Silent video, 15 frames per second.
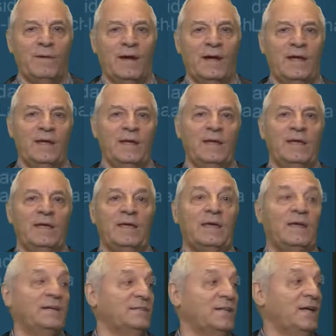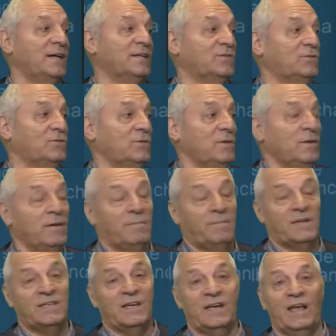which in this case is going to
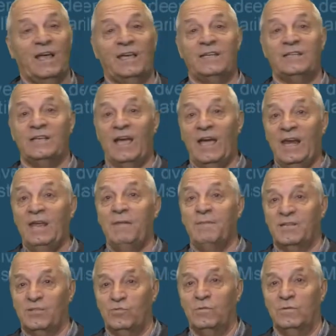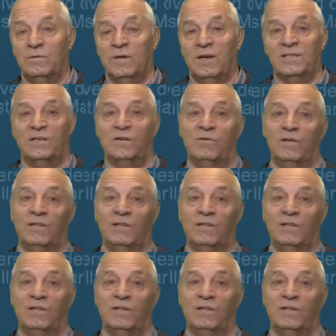be xn plus 1,